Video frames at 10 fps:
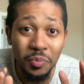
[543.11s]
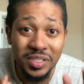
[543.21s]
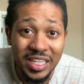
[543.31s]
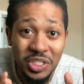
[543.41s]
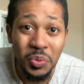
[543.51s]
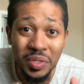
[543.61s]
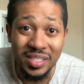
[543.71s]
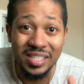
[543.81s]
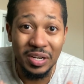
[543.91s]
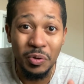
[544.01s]
don't teach you
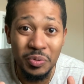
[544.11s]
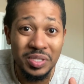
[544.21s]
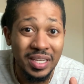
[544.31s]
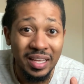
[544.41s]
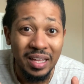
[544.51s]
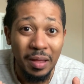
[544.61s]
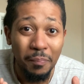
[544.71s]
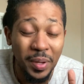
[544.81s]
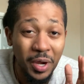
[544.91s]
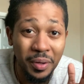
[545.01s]
this in those
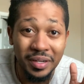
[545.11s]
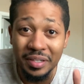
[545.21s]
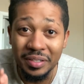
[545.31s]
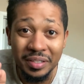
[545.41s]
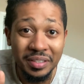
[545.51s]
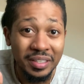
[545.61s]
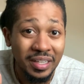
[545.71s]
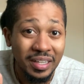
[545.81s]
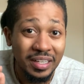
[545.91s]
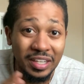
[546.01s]
parenthood
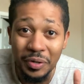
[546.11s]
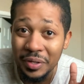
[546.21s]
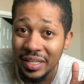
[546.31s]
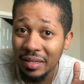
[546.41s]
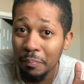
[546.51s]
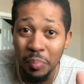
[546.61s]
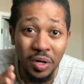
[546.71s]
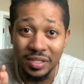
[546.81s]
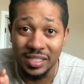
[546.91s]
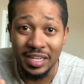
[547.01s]
learning
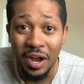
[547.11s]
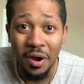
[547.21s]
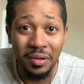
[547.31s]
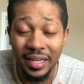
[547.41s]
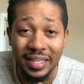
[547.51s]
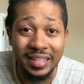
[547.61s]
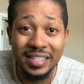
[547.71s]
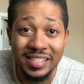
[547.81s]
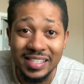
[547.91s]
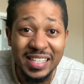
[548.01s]
books, y'all. Like,
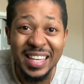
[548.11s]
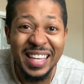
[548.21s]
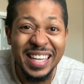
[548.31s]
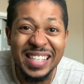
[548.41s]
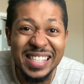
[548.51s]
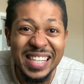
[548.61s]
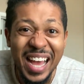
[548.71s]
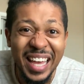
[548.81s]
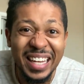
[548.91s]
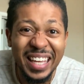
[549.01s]
this is
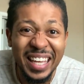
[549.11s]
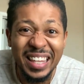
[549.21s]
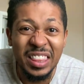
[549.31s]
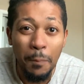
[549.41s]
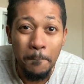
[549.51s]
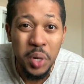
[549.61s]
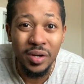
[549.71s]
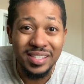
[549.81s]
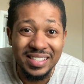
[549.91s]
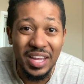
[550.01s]
not in the
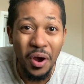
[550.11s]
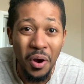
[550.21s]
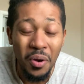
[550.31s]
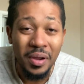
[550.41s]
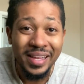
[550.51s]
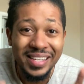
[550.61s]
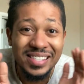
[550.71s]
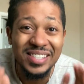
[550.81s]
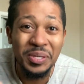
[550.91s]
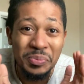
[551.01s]
books, y'all.
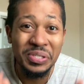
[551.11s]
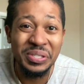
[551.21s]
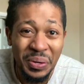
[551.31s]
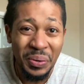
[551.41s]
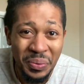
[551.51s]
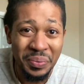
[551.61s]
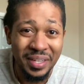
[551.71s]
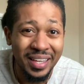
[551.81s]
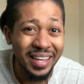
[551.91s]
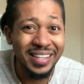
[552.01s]
It's too soon.
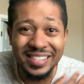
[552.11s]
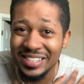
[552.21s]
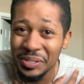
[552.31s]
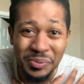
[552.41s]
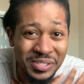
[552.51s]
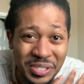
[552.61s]
It's too